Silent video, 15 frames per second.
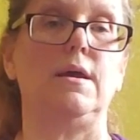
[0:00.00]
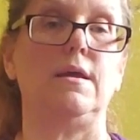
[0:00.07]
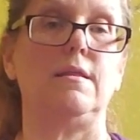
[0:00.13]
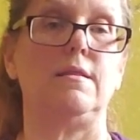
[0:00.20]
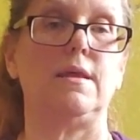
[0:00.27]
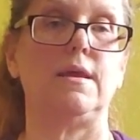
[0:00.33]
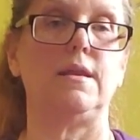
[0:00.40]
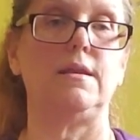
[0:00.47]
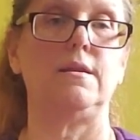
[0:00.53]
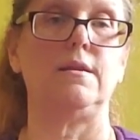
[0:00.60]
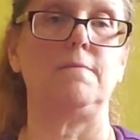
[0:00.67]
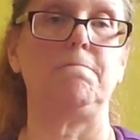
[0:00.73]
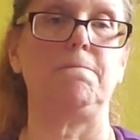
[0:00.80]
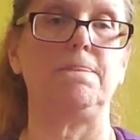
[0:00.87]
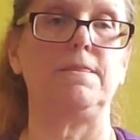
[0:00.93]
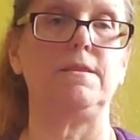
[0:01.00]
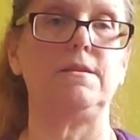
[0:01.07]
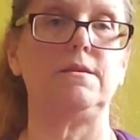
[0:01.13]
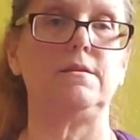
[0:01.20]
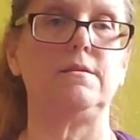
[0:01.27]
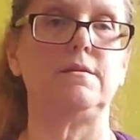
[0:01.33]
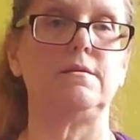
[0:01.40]
Then,
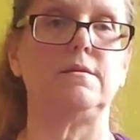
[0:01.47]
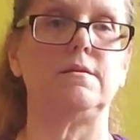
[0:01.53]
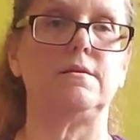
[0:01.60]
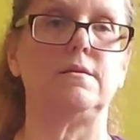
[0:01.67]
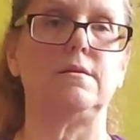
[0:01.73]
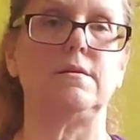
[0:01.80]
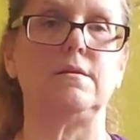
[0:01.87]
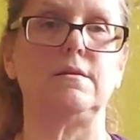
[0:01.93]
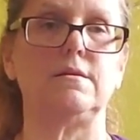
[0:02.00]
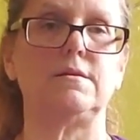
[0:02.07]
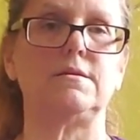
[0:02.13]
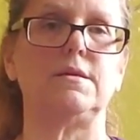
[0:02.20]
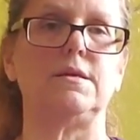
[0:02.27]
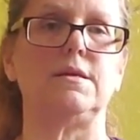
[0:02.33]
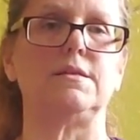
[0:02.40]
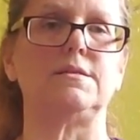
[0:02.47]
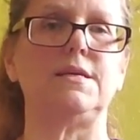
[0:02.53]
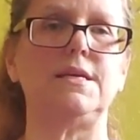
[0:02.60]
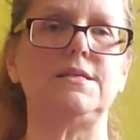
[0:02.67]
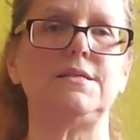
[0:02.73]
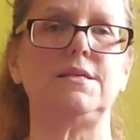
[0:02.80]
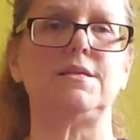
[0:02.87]
see, it's
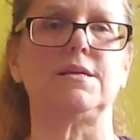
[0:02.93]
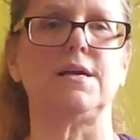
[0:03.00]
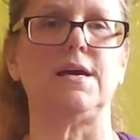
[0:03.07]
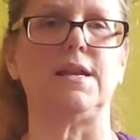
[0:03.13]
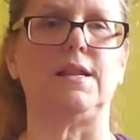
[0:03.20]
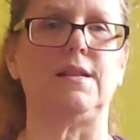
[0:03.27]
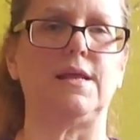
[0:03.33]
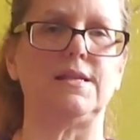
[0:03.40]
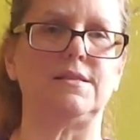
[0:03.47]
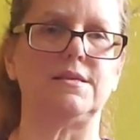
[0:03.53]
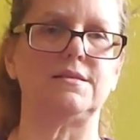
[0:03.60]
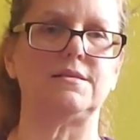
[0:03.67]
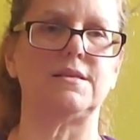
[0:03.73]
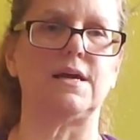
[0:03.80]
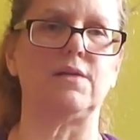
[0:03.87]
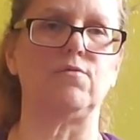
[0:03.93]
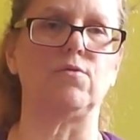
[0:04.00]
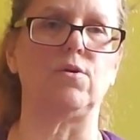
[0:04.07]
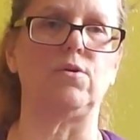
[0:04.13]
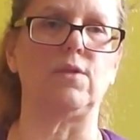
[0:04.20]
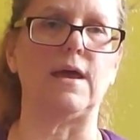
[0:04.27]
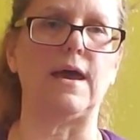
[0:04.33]
easy to kind of let this side
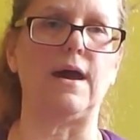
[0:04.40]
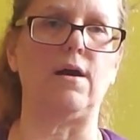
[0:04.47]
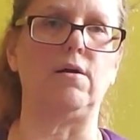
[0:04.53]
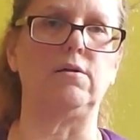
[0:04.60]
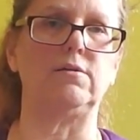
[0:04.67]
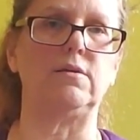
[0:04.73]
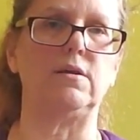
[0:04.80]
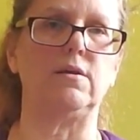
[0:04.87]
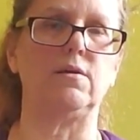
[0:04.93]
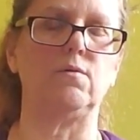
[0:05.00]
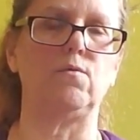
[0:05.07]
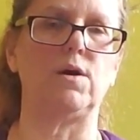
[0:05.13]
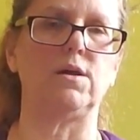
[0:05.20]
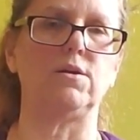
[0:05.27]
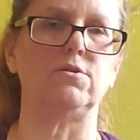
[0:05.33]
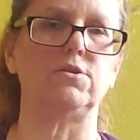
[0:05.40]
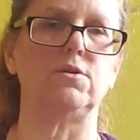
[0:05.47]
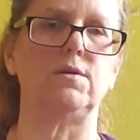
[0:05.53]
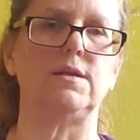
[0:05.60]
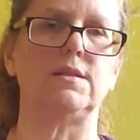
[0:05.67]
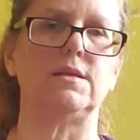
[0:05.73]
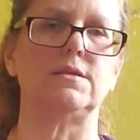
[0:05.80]
roll out while you're
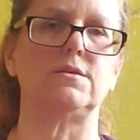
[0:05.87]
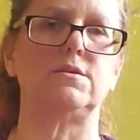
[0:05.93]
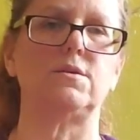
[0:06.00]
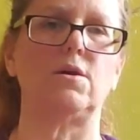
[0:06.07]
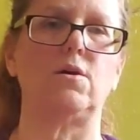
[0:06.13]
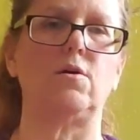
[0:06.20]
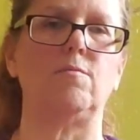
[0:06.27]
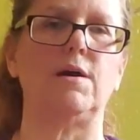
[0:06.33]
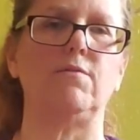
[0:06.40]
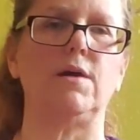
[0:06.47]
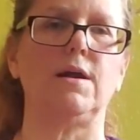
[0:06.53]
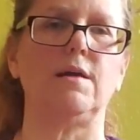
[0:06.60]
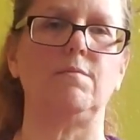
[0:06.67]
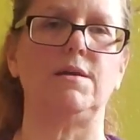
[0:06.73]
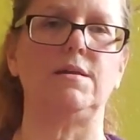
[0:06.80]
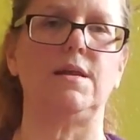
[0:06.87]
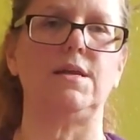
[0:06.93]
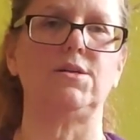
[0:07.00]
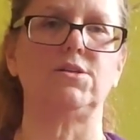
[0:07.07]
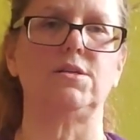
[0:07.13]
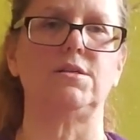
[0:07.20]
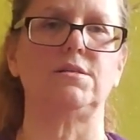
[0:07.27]
doing this. So my
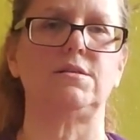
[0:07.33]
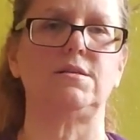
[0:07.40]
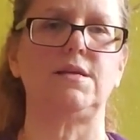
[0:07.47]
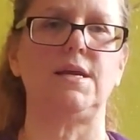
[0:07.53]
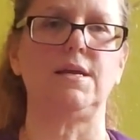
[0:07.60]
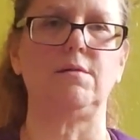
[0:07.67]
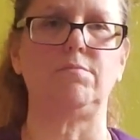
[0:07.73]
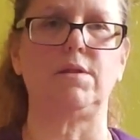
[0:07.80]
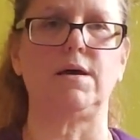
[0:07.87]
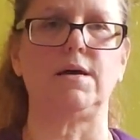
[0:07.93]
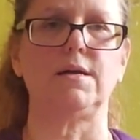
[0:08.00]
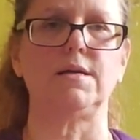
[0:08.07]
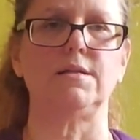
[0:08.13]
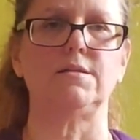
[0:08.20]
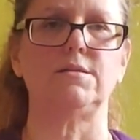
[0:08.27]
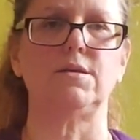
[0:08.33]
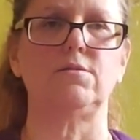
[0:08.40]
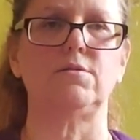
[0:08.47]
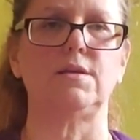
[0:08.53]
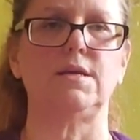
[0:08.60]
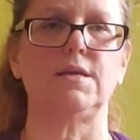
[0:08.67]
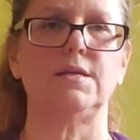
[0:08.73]
recommendation is to take a block and
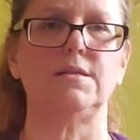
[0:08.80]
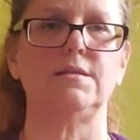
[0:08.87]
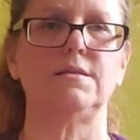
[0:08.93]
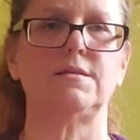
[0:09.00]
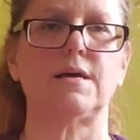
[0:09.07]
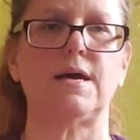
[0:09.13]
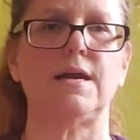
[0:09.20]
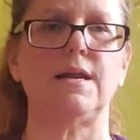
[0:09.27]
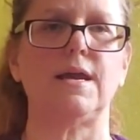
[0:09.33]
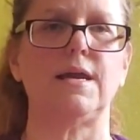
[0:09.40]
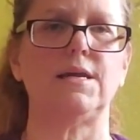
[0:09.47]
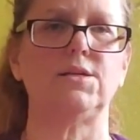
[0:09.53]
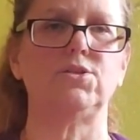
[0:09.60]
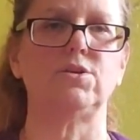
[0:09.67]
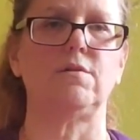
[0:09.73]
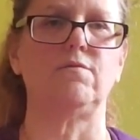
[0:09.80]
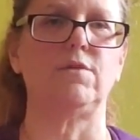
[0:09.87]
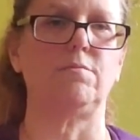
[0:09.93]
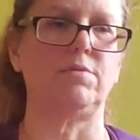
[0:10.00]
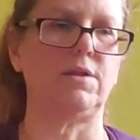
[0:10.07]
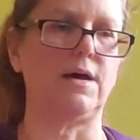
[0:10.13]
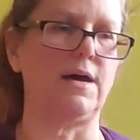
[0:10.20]
sit on the inside edge of
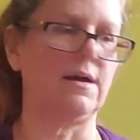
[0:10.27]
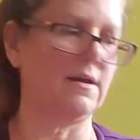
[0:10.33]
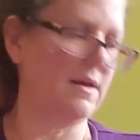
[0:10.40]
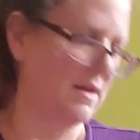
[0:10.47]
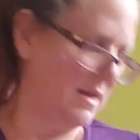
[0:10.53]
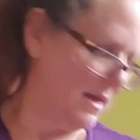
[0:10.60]
the block.